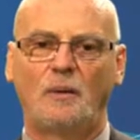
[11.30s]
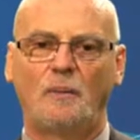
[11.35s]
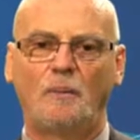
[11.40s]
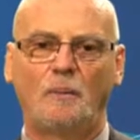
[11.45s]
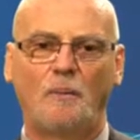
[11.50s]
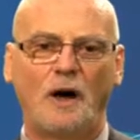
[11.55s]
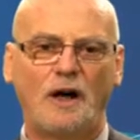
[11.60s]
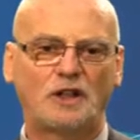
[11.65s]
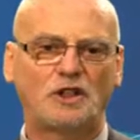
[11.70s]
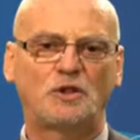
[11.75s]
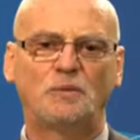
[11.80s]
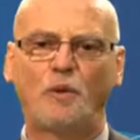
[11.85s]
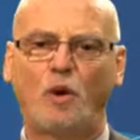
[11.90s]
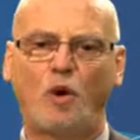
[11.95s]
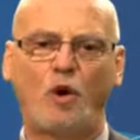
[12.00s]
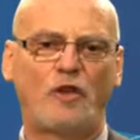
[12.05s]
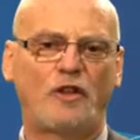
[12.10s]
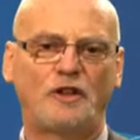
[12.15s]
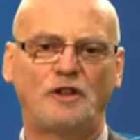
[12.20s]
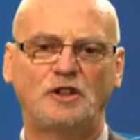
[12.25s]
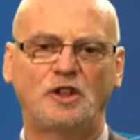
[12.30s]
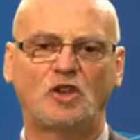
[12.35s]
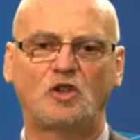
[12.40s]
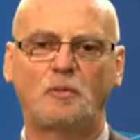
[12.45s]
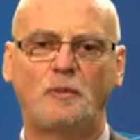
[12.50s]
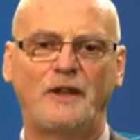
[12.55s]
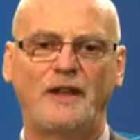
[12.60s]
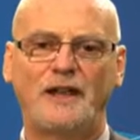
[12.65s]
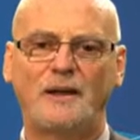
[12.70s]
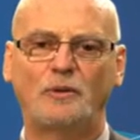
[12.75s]
much more than just
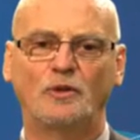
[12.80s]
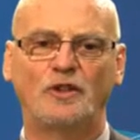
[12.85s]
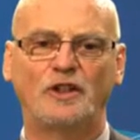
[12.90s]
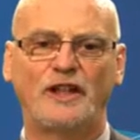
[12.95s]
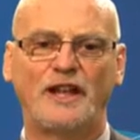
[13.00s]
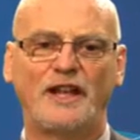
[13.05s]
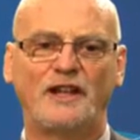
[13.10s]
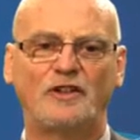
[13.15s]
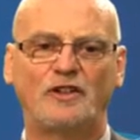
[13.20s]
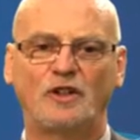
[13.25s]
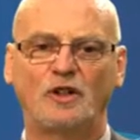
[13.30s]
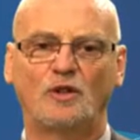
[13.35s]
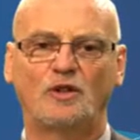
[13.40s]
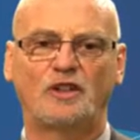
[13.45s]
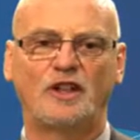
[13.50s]
being able to get to your